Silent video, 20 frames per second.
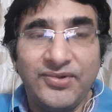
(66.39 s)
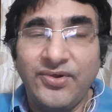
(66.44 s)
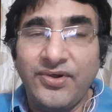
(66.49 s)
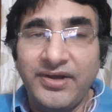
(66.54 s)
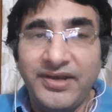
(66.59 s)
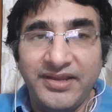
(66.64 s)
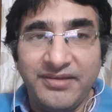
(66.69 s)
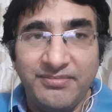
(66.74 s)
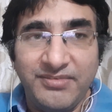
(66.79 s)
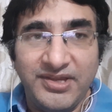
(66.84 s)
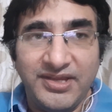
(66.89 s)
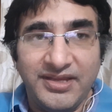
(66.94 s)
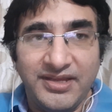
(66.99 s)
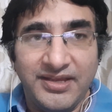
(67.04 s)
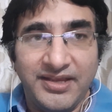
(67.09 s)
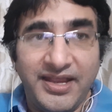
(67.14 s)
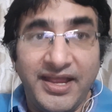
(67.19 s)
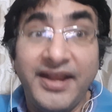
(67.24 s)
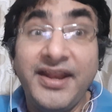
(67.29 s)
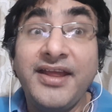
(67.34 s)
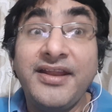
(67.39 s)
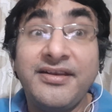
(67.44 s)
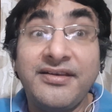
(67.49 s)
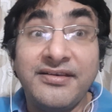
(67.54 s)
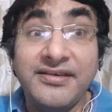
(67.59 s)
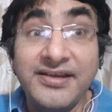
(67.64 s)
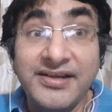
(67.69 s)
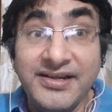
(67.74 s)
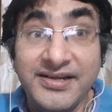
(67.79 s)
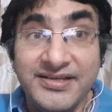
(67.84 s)
calling me, and I
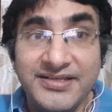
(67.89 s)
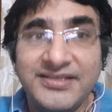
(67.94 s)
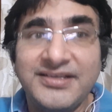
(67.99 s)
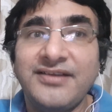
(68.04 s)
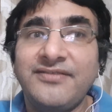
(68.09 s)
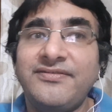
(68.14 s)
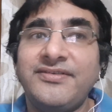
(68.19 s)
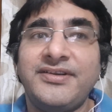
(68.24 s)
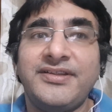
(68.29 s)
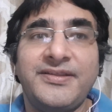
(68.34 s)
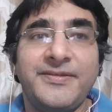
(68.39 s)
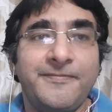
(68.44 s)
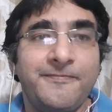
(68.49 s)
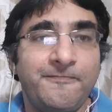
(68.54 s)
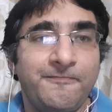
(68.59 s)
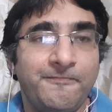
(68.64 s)
rediscovered them.